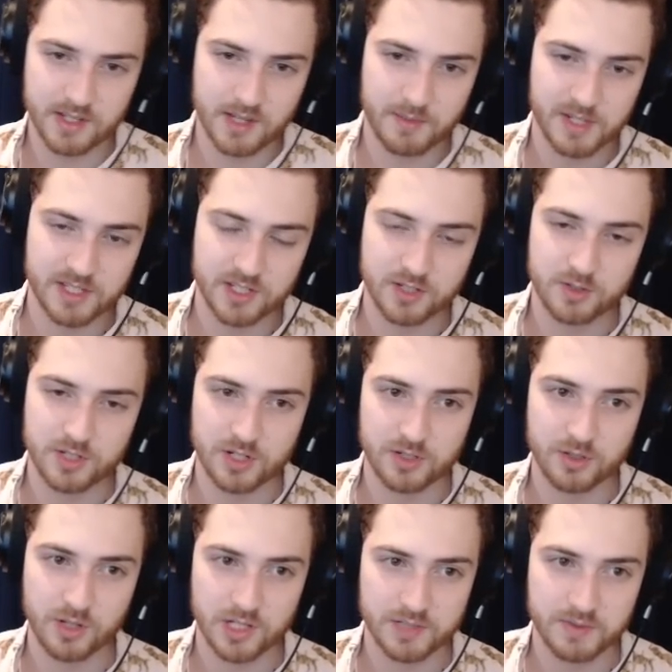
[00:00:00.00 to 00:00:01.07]
mean, it's a 2-star
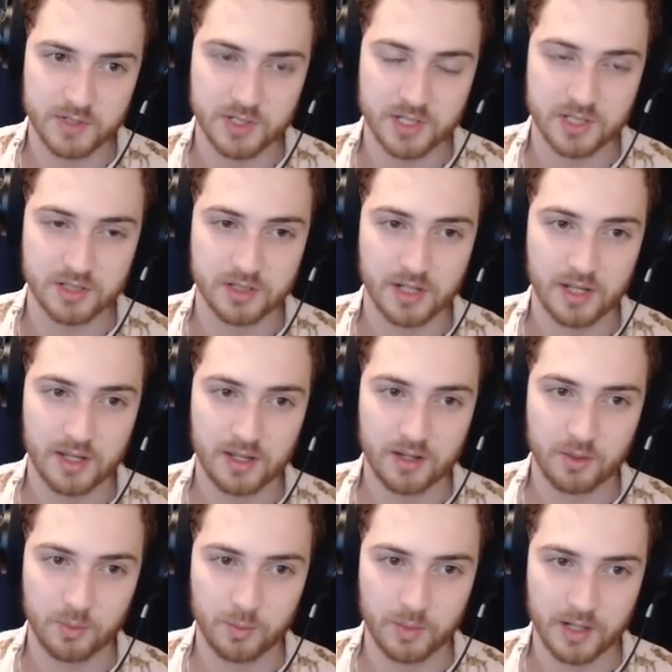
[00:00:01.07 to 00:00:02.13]
2 cost versus
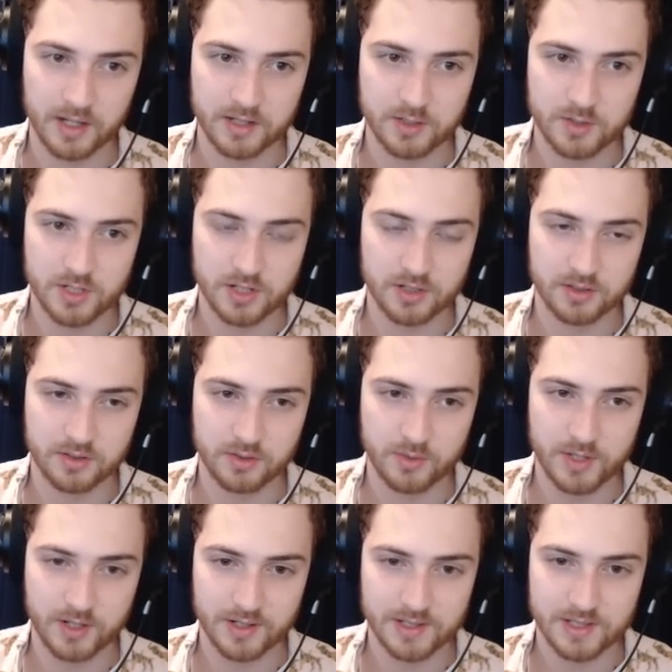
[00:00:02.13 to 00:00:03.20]
a 2-star 3
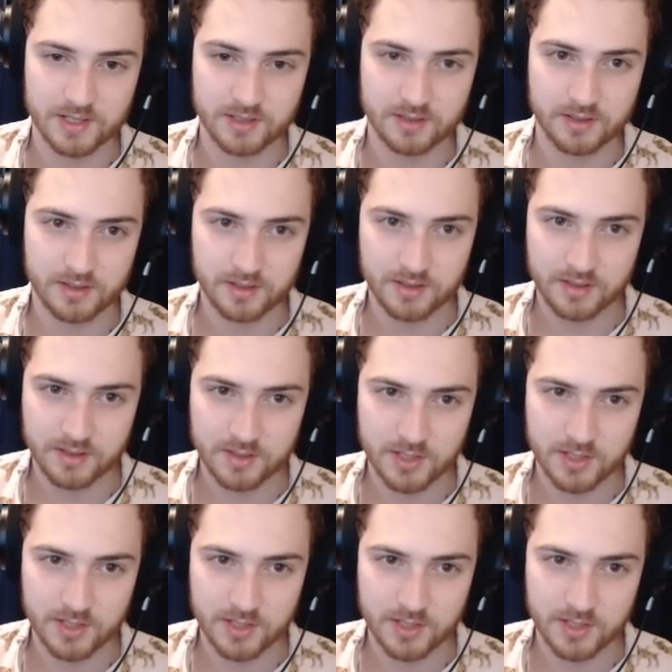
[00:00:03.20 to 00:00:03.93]
cost. So